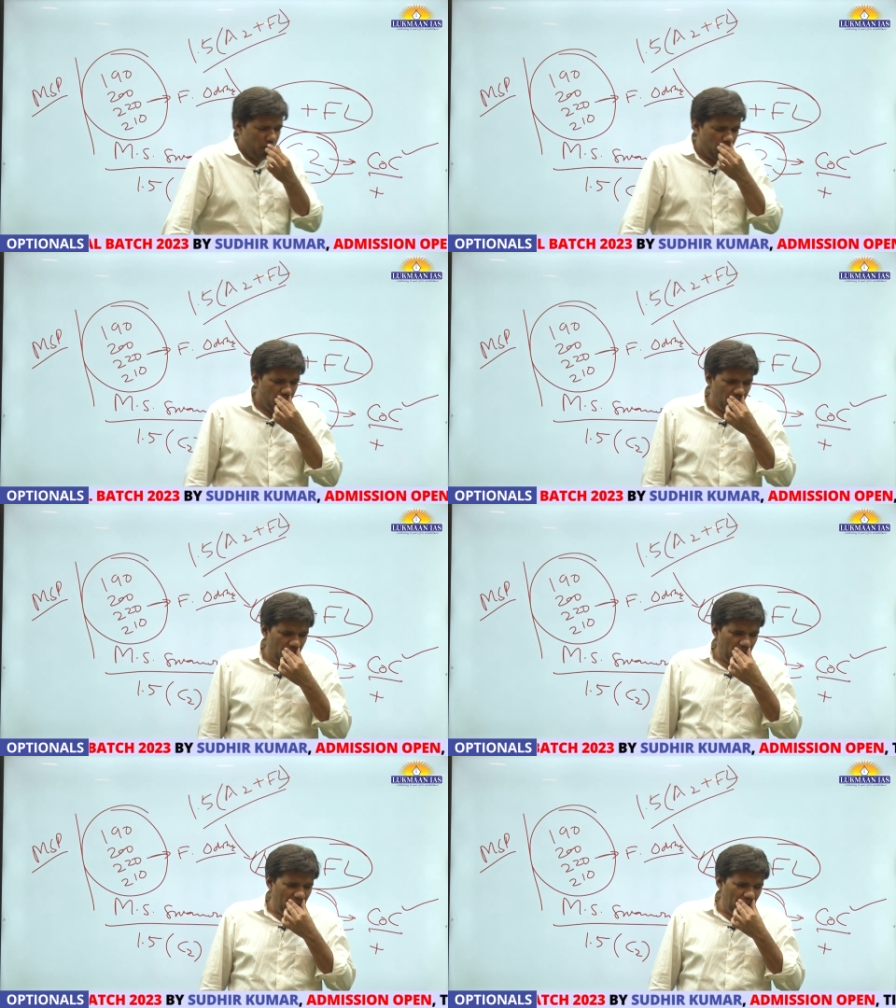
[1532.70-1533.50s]

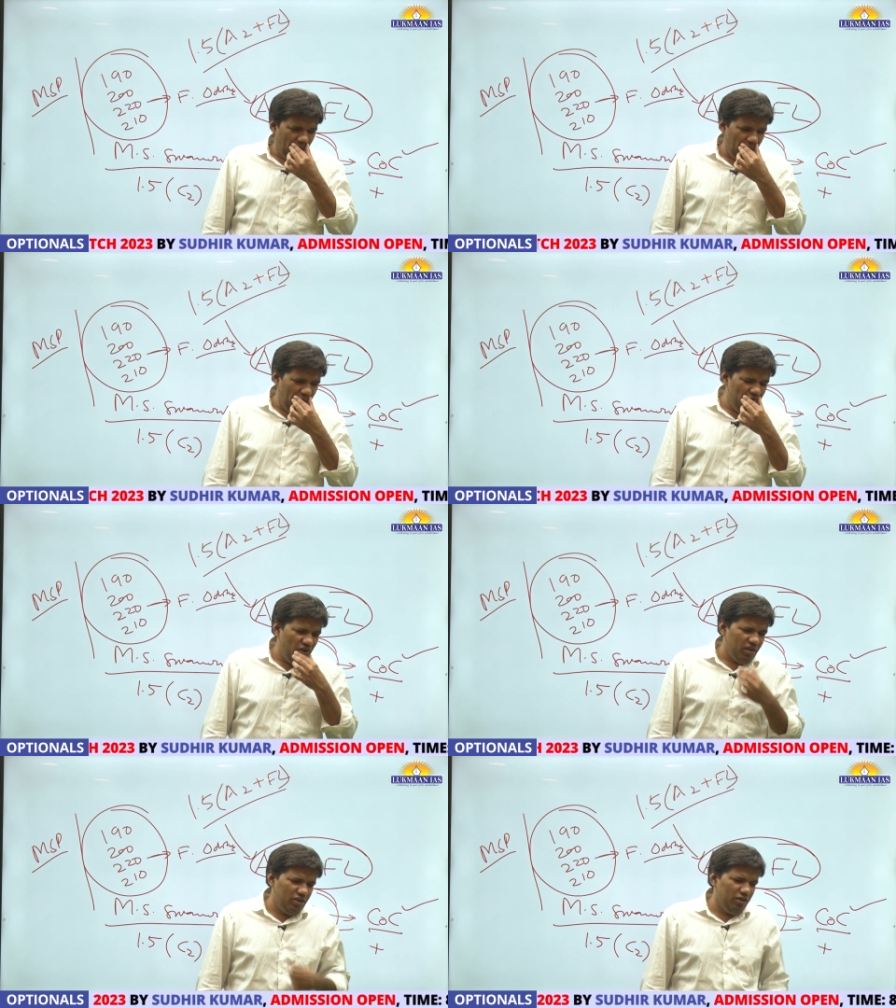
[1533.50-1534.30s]
So in
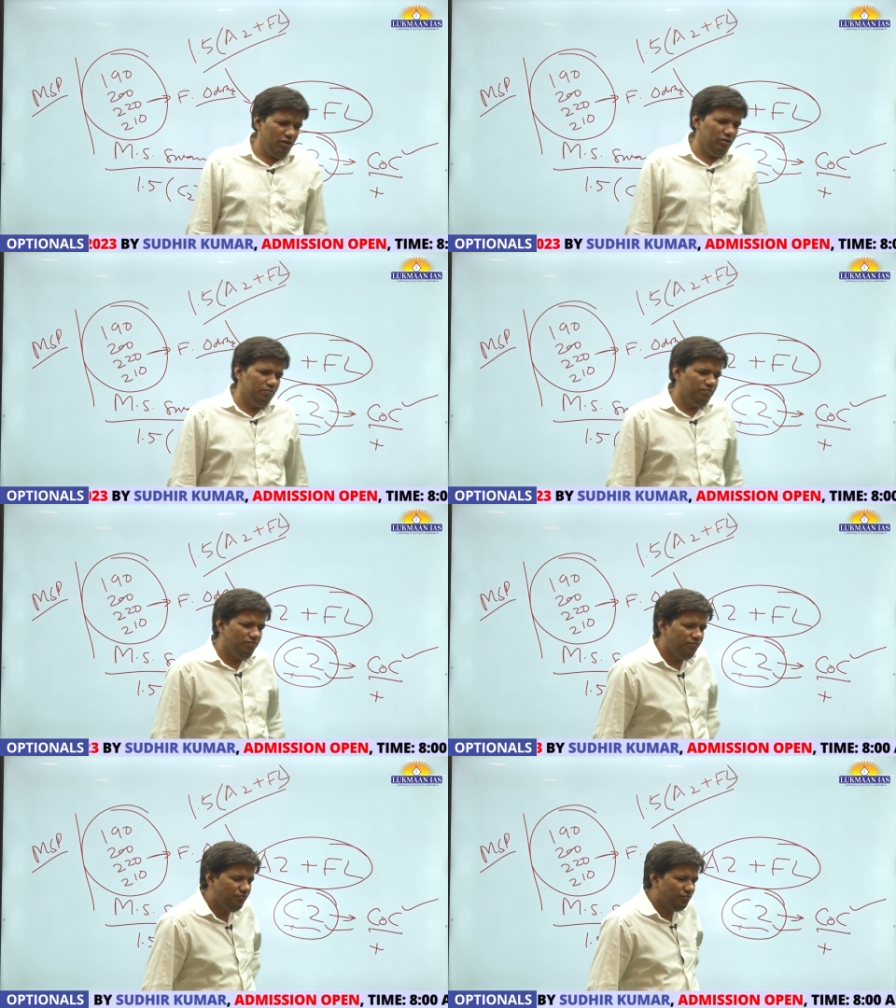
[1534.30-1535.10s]
fact.
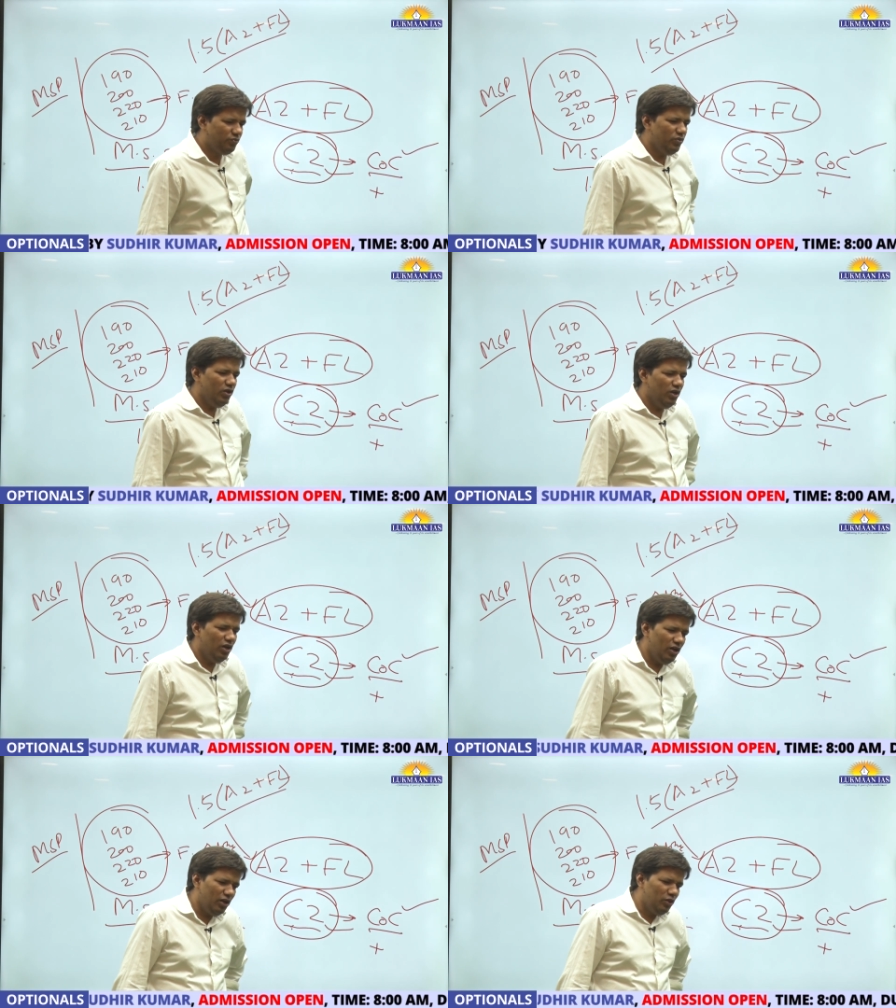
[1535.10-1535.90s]

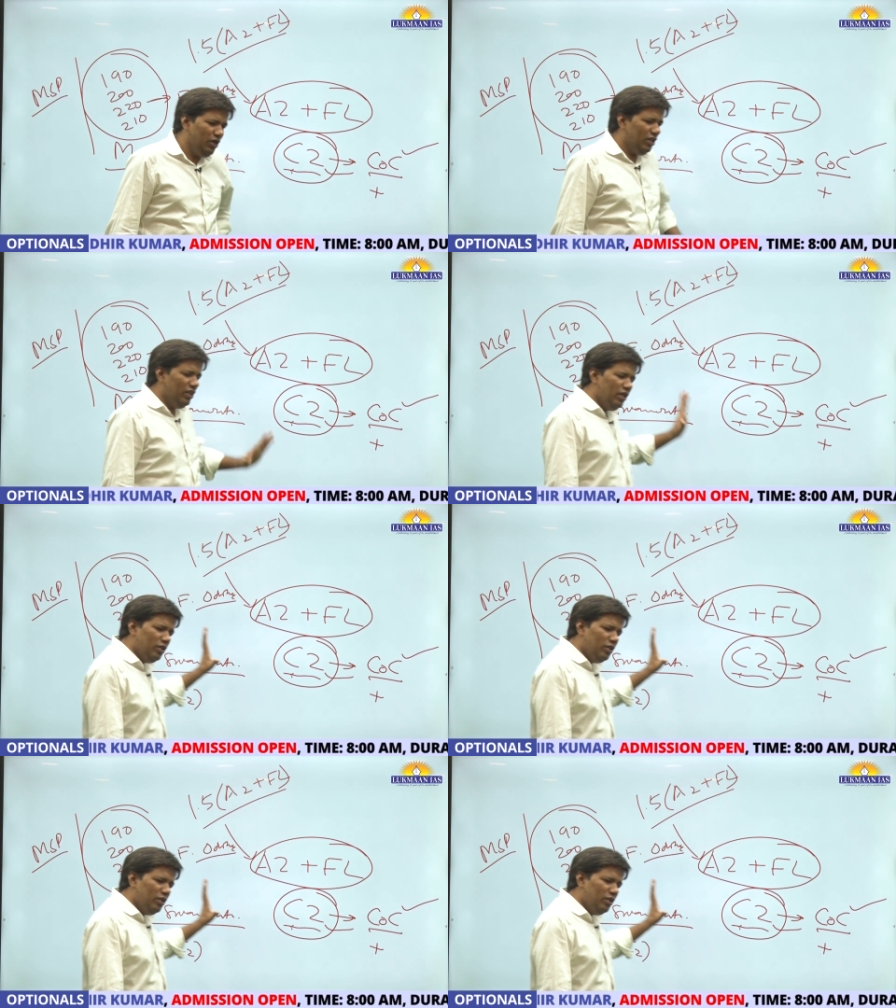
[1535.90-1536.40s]
Uh, see, th